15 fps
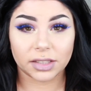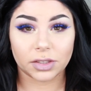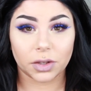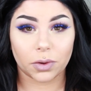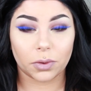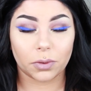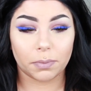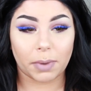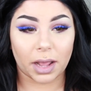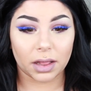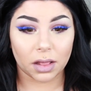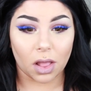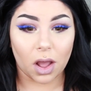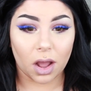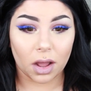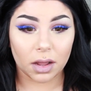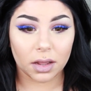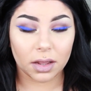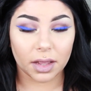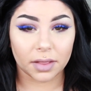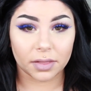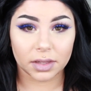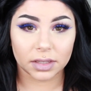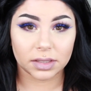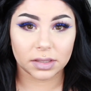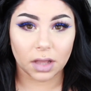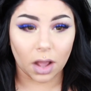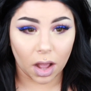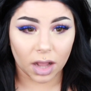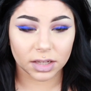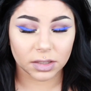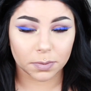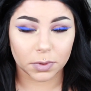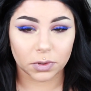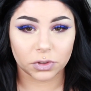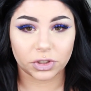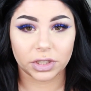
So by law in this hospital,